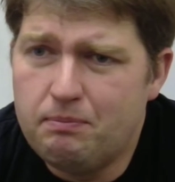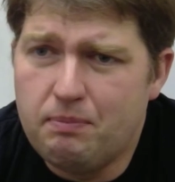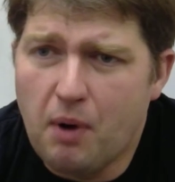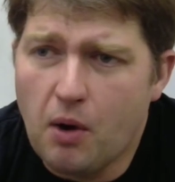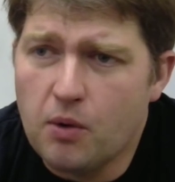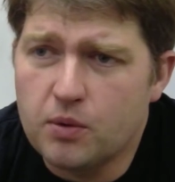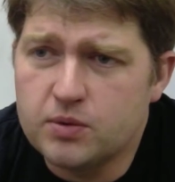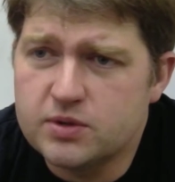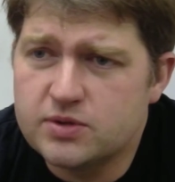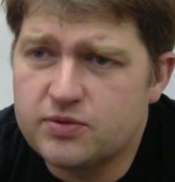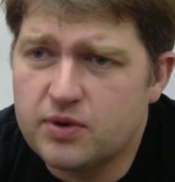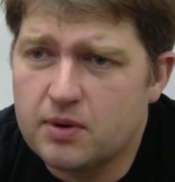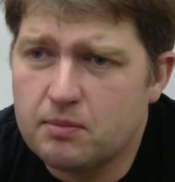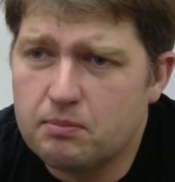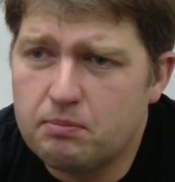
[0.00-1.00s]
bones
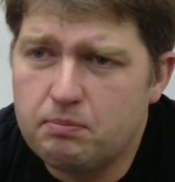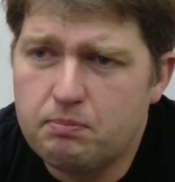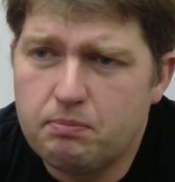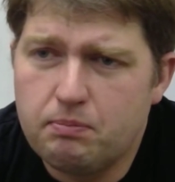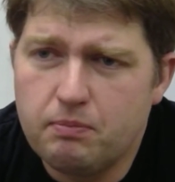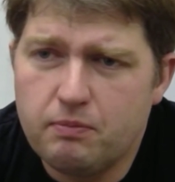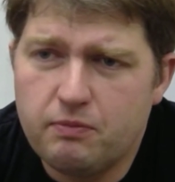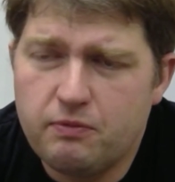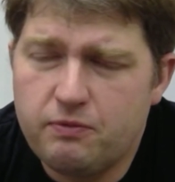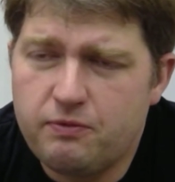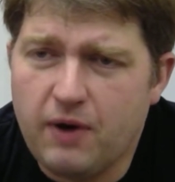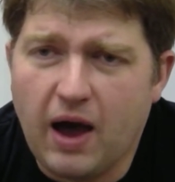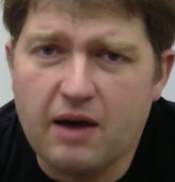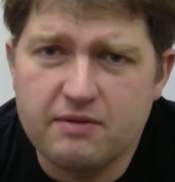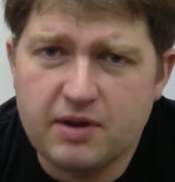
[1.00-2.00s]
from
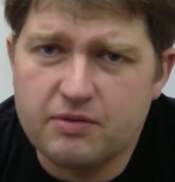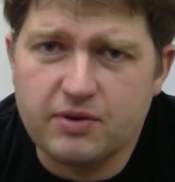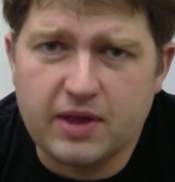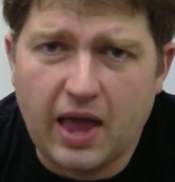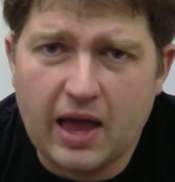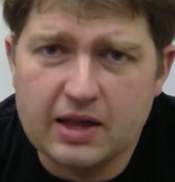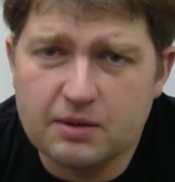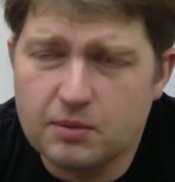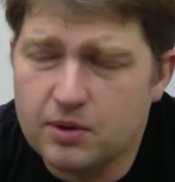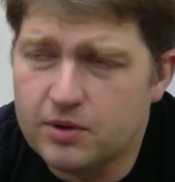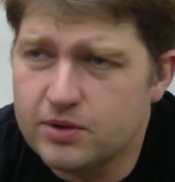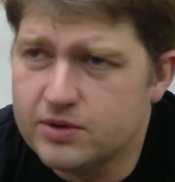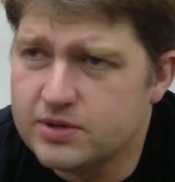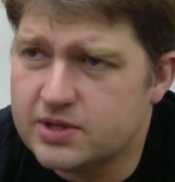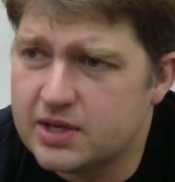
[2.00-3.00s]
5 different
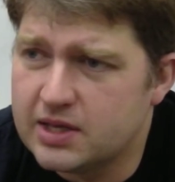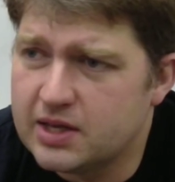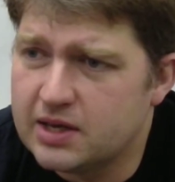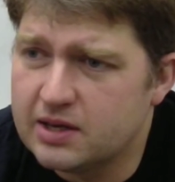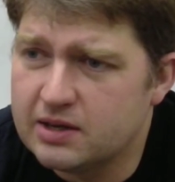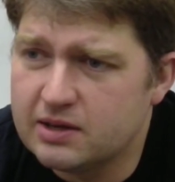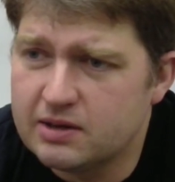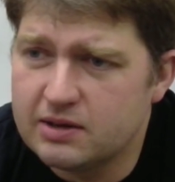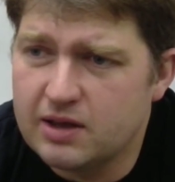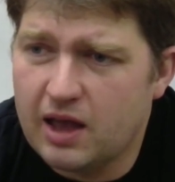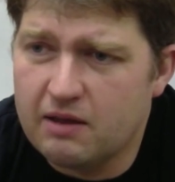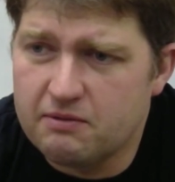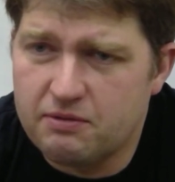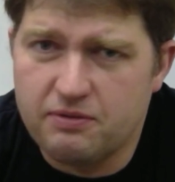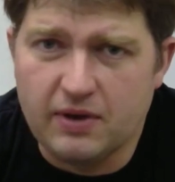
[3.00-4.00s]
animals
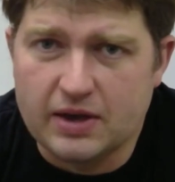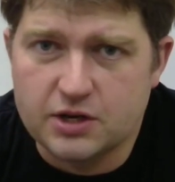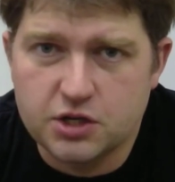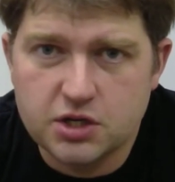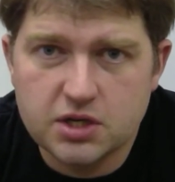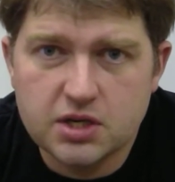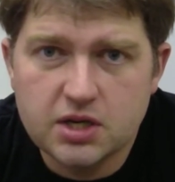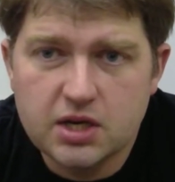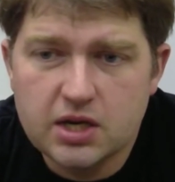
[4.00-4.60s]
and fish,